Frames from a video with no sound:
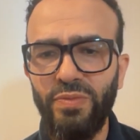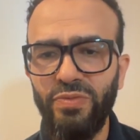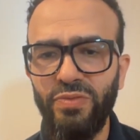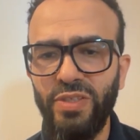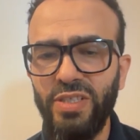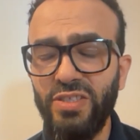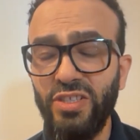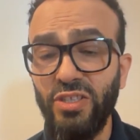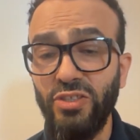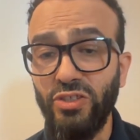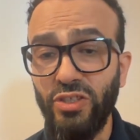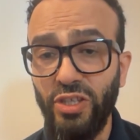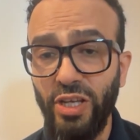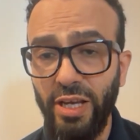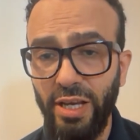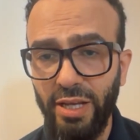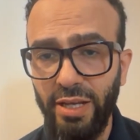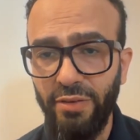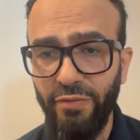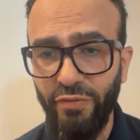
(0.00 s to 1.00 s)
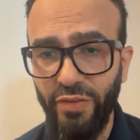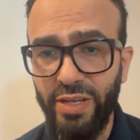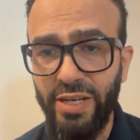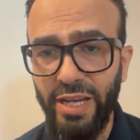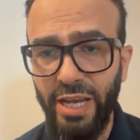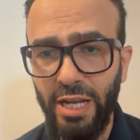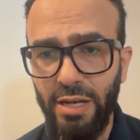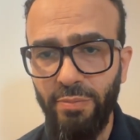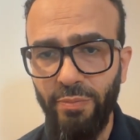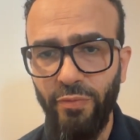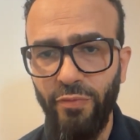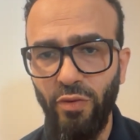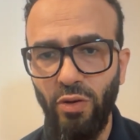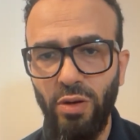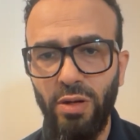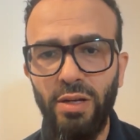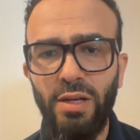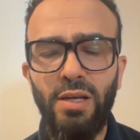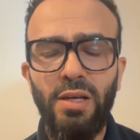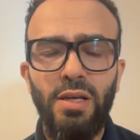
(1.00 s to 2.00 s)
This is very
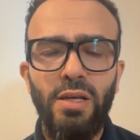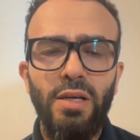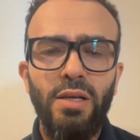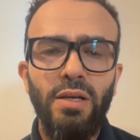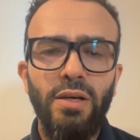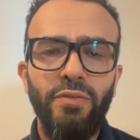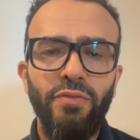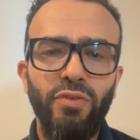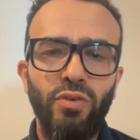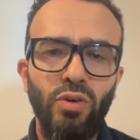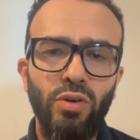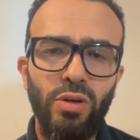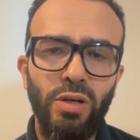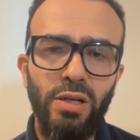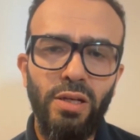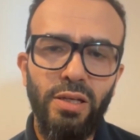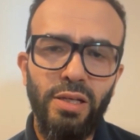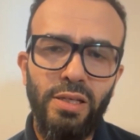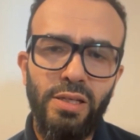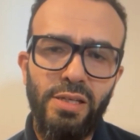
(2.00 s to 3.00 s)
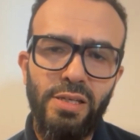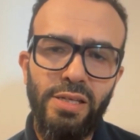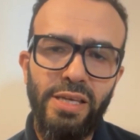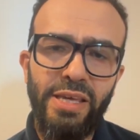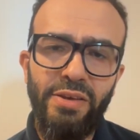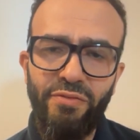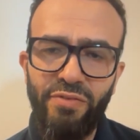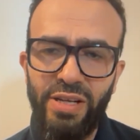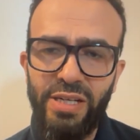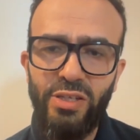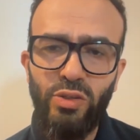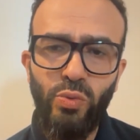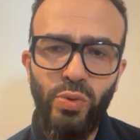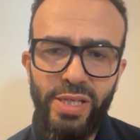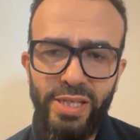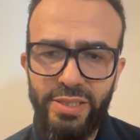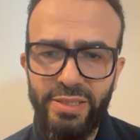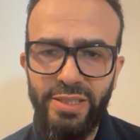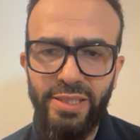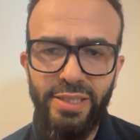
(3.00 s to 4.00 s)
helpful for
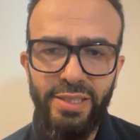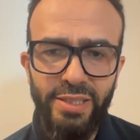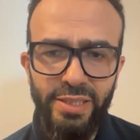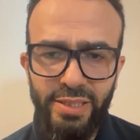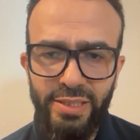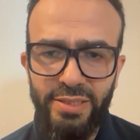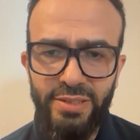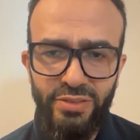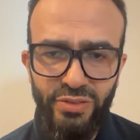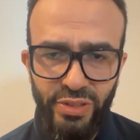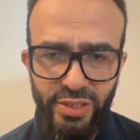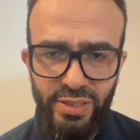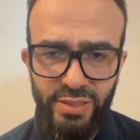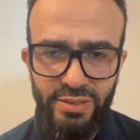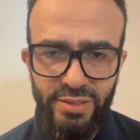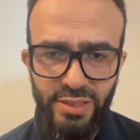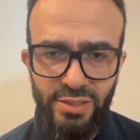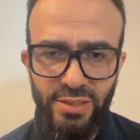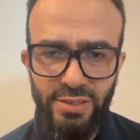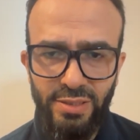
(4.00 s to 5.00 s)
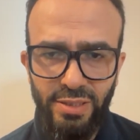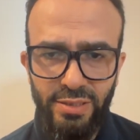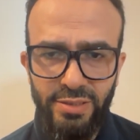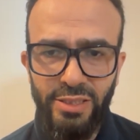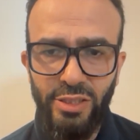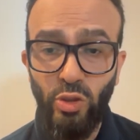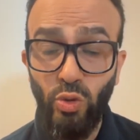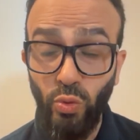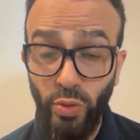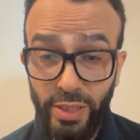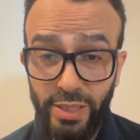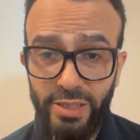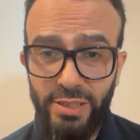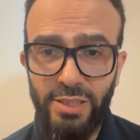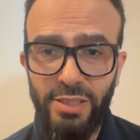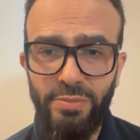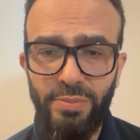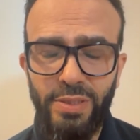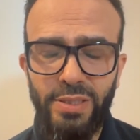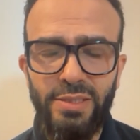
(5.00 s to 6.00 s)
evaluating the study
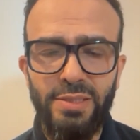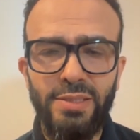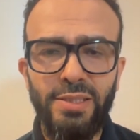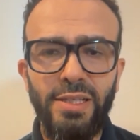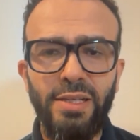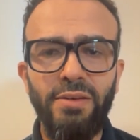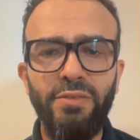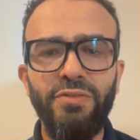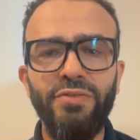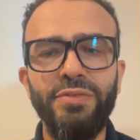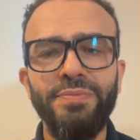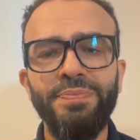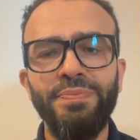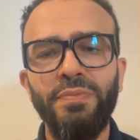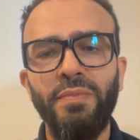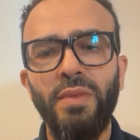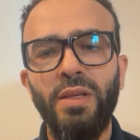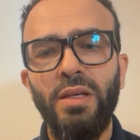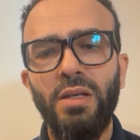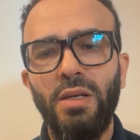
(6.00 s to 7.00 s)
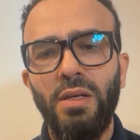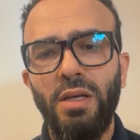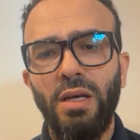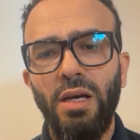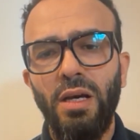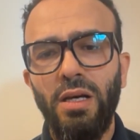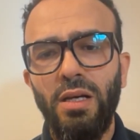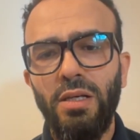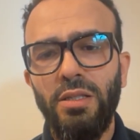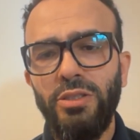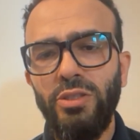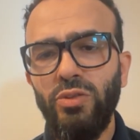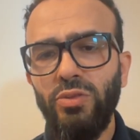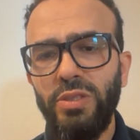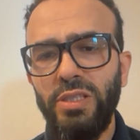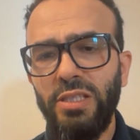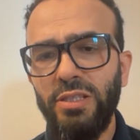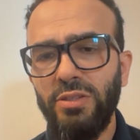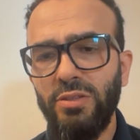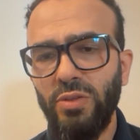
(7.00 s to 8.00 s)
quality by itself. You
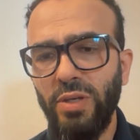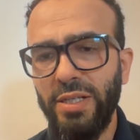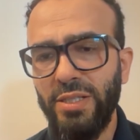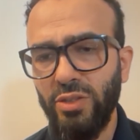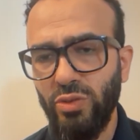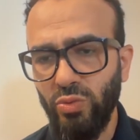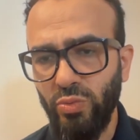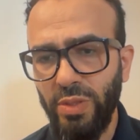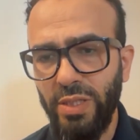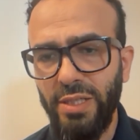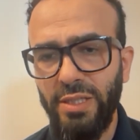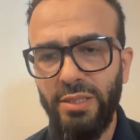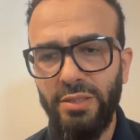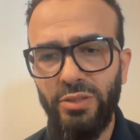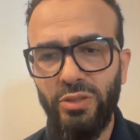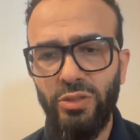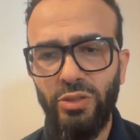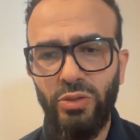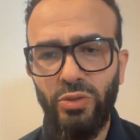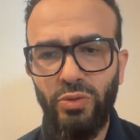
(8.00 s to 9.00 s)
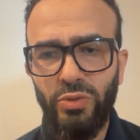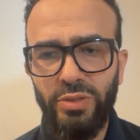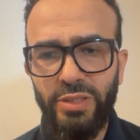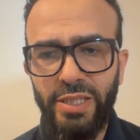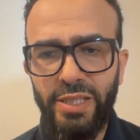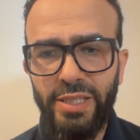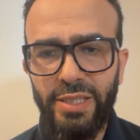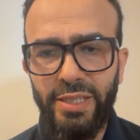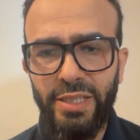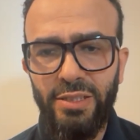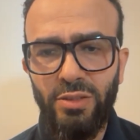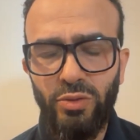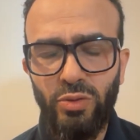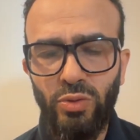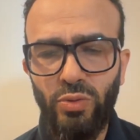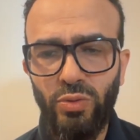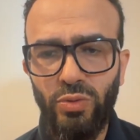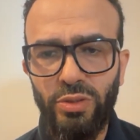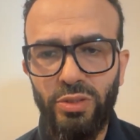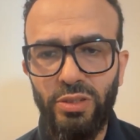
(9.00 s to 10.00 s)
need as well to take into
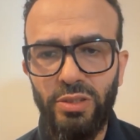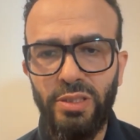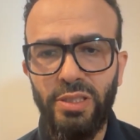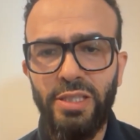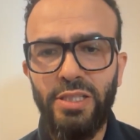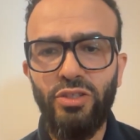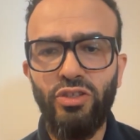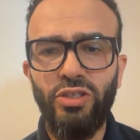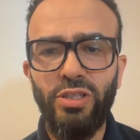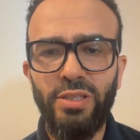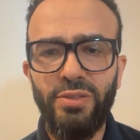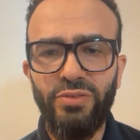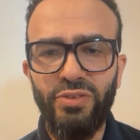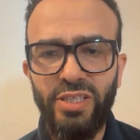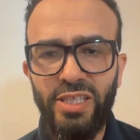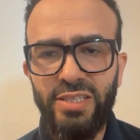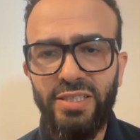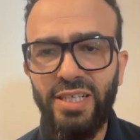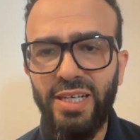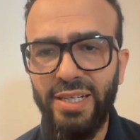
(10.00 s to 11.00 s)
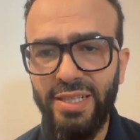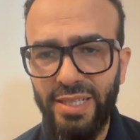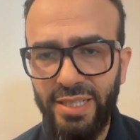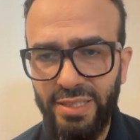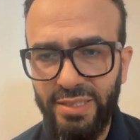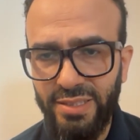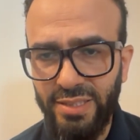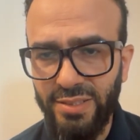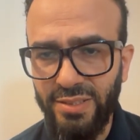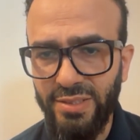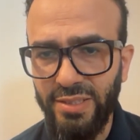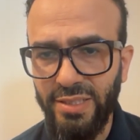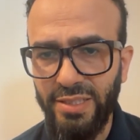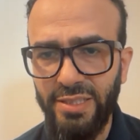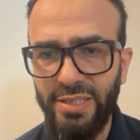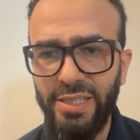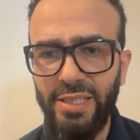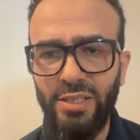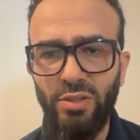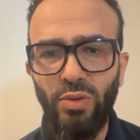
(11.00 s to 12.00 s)
consideration data analysis
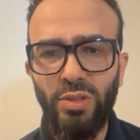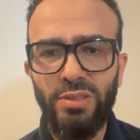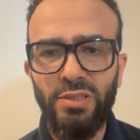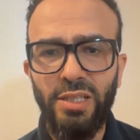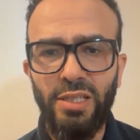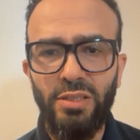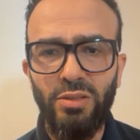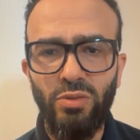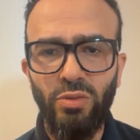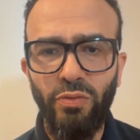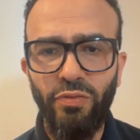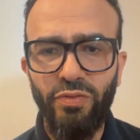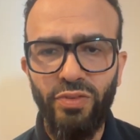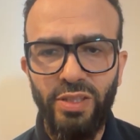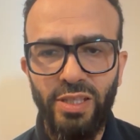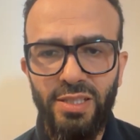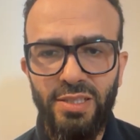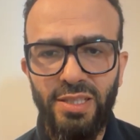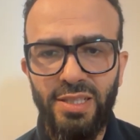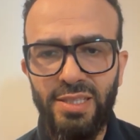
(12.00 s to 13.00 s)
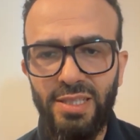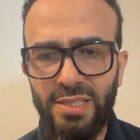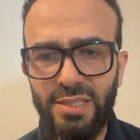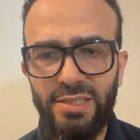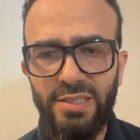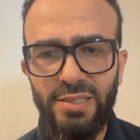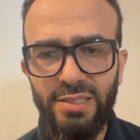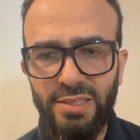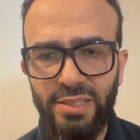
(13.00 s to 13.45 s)
technique, what kind of data analysis